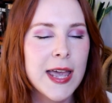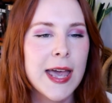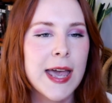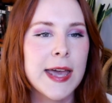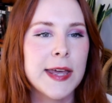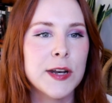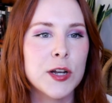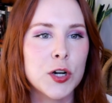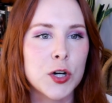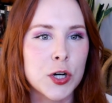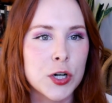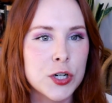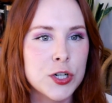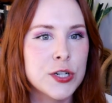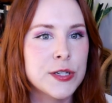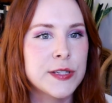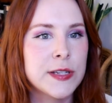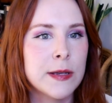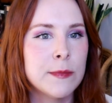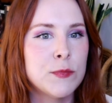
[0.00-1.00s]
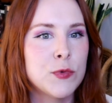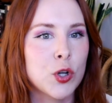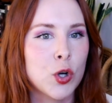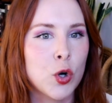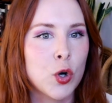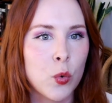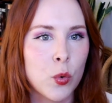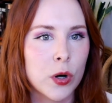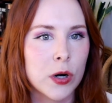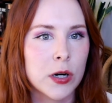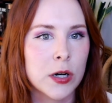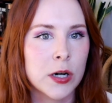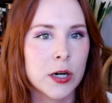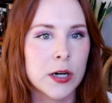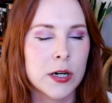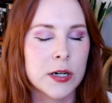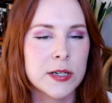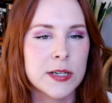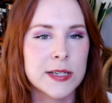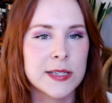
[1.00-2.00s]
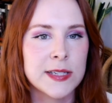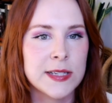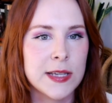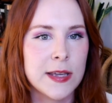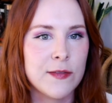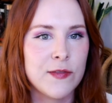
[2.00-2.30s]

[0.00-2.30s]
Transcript: and urges him to court her to see